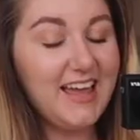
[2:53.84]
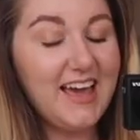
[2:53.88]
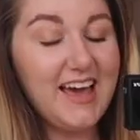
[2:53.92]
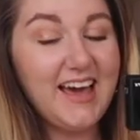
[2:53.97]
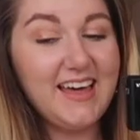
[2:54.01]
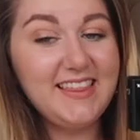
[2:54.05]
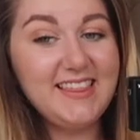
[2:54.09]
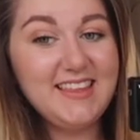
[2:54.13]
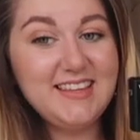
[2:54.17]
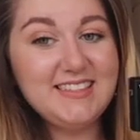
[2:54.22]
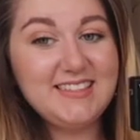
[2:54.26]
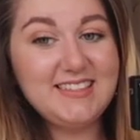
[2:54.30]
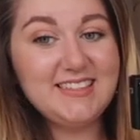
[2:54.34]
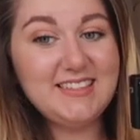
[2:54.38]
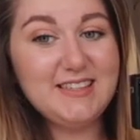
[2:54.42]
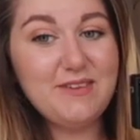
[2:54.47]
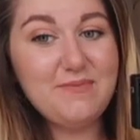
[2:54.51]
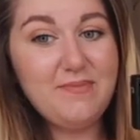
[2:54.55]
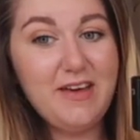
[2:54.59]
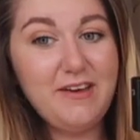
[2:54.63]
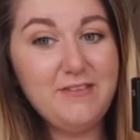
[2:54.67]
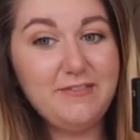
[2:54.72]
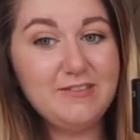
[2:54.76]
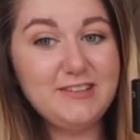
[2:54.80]
yeah, this is a
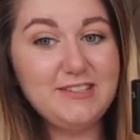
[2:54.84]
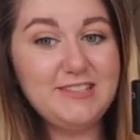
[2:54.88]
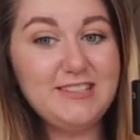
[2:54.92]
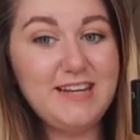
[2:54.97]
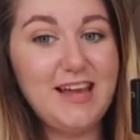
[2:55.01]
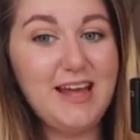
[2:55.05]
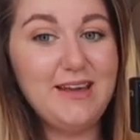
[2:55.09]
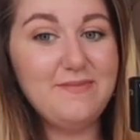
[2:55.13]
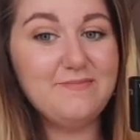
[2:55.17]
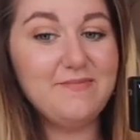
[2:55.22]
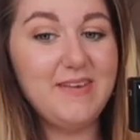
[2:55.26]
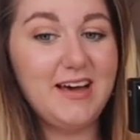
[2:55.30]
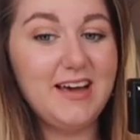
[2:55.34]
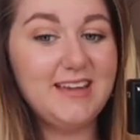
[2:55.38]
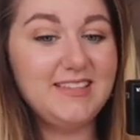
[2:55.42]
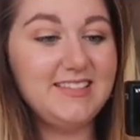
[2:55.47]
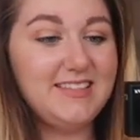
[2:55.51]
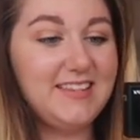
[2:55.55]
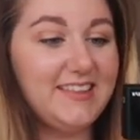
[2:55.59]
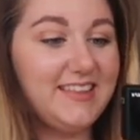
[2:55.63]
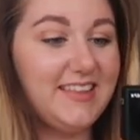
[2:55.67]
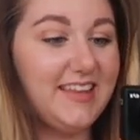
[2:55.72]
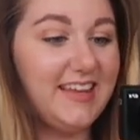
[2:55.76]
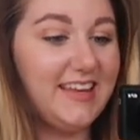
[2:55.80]
bit of a shame, but I
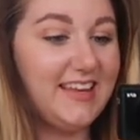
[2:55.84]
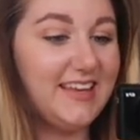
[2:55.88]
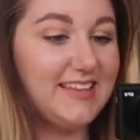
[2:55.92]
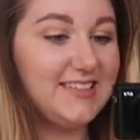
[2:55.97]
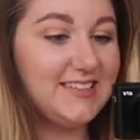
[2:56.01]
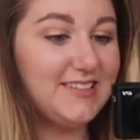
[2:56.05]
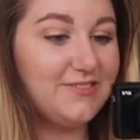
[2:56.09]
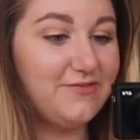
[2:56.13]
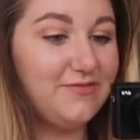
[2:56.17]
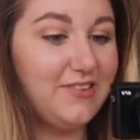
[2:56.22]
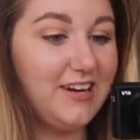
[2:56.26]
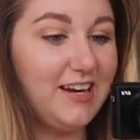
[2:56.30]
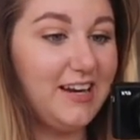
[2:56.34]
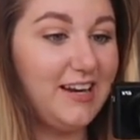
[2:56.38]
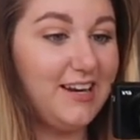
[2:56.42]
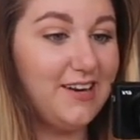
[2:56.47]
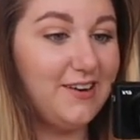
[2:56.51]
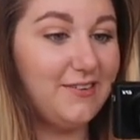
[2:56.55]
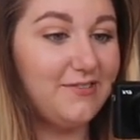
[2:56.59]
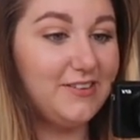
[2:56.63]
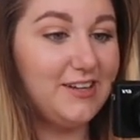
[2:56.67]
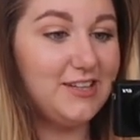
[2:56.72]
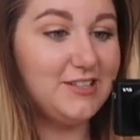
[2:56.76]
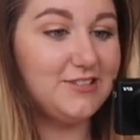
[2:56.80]
still think it's a really
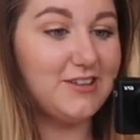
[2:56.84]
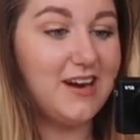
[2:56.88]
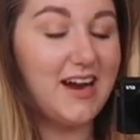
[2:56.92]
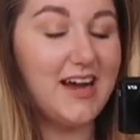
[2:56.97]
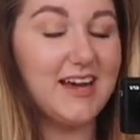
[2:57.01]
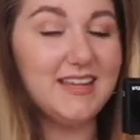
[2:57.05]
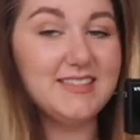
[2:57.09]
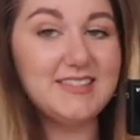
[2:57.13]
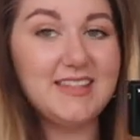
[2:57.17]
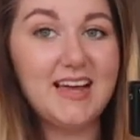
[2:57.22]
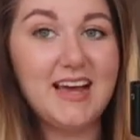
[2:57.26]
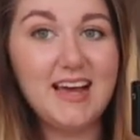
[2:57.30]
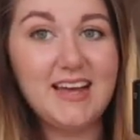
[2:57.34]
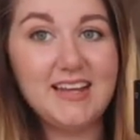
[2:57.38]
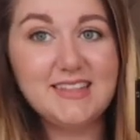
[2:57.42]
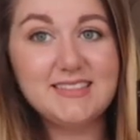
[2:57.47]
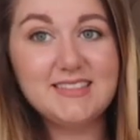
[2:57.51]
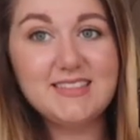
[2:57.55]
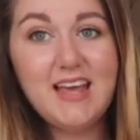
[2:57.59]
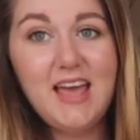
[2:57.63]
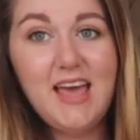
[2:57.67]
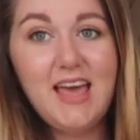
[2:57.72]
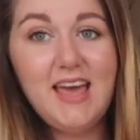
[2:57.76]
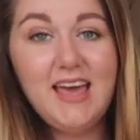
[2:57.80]
lovely dress,
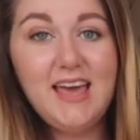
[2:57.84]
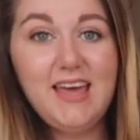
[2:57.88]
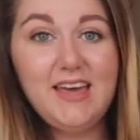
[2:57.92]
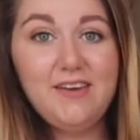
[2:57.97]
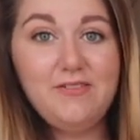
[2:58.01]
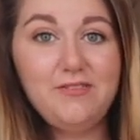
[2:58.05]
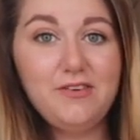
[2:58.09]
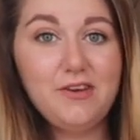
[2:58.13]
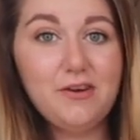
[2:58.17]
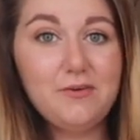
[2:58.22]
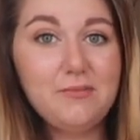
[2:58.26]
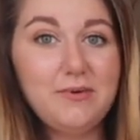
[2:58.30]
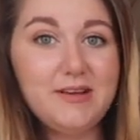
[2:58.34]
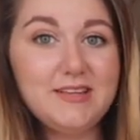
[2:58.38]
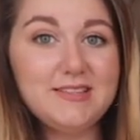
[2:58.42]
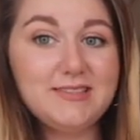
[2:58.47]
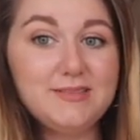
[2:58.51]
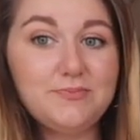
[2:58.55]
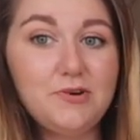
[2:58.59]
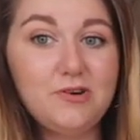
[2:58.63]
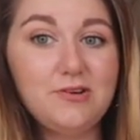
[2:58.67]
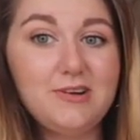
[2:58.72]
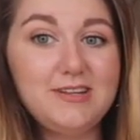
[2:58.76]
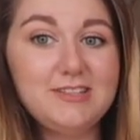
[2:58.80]
and if you're a bit
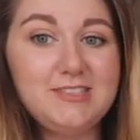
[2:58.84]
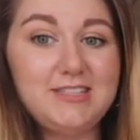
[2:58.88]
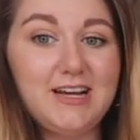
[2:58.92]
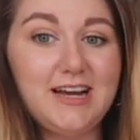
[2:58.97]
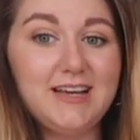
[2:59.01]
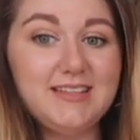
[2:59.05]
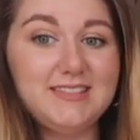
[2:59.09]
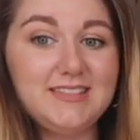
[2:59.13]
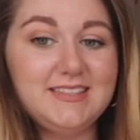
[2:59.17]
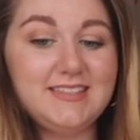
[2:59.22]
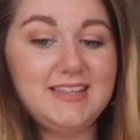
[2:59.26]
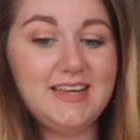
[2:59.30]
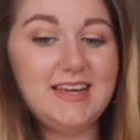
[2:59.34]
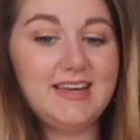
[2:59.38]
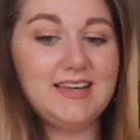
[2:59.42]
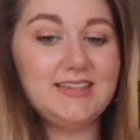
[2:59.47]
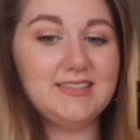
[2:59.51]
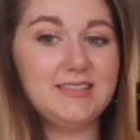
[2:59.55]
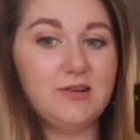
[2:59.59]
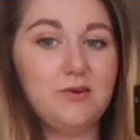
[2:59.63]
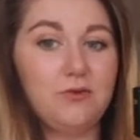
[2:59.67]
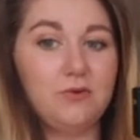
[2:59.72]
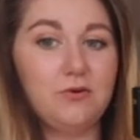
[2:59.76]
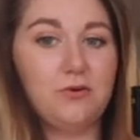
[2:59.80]
smaller
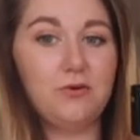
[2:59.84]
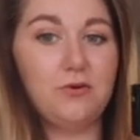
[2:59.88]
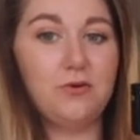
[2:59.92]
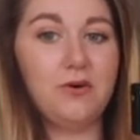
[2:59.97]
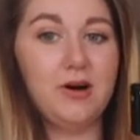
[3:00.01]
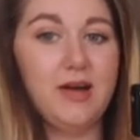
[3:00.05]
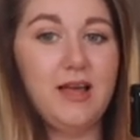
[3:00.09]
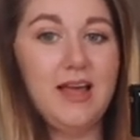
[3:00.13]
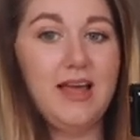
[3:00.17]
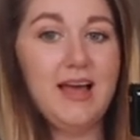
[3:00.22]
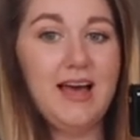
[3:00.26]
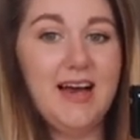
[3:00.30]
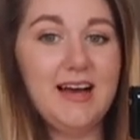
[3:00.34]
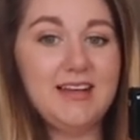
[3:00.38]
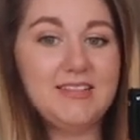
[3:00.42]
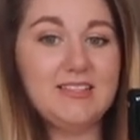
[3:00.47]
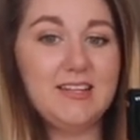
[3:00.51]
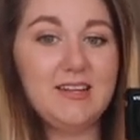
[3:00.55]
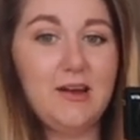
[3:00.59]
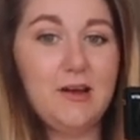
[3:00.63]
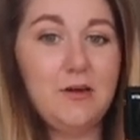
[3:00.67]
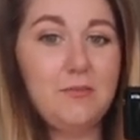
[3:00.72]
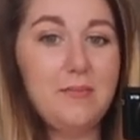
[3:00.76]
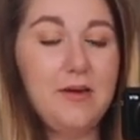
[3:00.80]
chested, or I
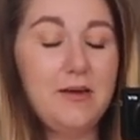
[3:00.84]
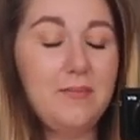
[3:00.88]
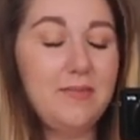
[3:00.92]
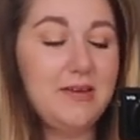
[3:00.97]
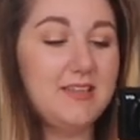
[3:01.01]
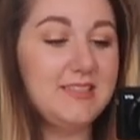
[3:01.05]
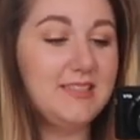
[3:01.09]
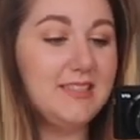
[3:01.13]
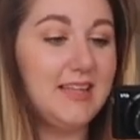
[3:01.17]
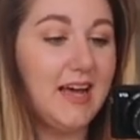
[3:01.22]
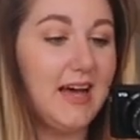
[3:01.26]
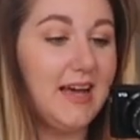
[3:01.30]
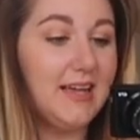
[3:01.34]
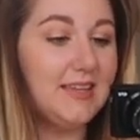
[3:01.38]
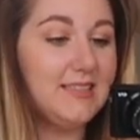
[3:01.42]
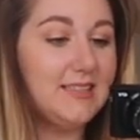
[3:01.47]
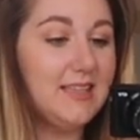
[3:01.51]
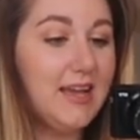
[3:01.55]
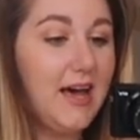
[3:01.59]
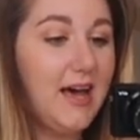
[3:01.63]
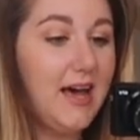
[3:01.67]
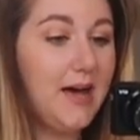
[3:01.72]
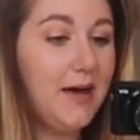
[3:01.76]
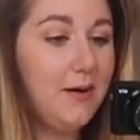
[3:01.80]
don't know, maybe
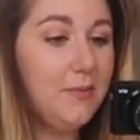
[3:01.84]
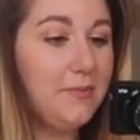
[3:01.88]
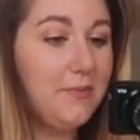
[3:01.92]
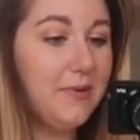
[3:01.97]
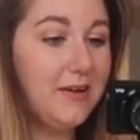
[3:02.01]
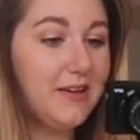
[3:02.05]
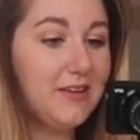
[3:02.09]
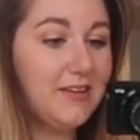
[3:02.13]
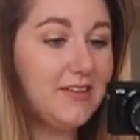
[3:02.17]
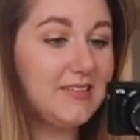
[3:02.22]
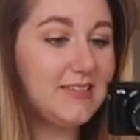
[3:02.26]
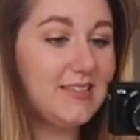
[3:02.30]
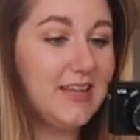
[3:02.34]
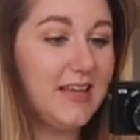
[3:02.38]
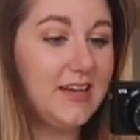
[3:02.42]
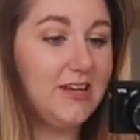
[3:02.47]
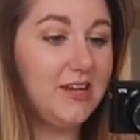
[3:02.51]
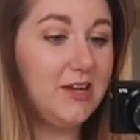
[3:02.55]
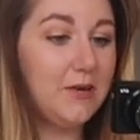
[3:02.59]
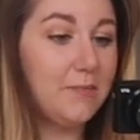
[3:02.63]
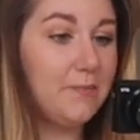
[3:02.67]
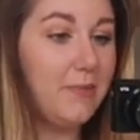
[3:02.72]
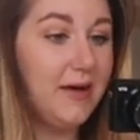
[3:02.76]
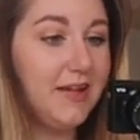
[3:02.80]
size up, because then
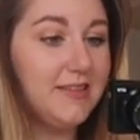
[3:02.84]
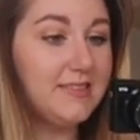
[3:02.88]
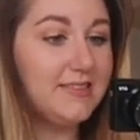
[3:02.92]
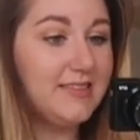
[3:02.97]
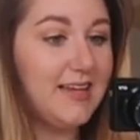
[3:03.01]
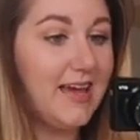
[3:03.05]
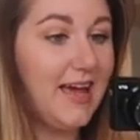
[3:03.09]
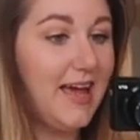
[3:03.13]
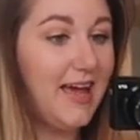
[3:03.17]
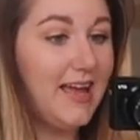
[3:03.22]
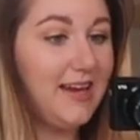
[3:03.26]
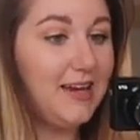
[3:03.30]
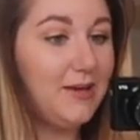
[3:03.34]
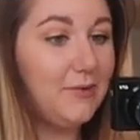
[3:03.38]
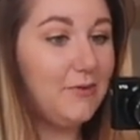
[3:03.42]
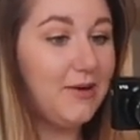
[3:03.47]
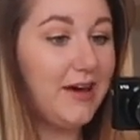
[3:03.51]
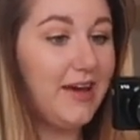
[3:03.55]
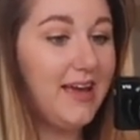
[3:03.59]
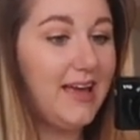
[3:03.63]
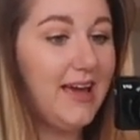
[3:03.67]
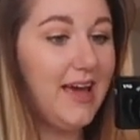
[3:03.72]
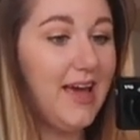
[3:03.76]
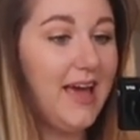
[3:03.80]
you can belt it
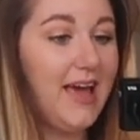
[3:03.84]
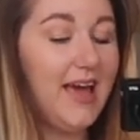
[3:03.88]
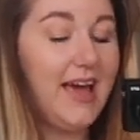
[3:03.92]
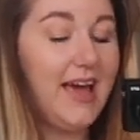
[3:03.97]
anyway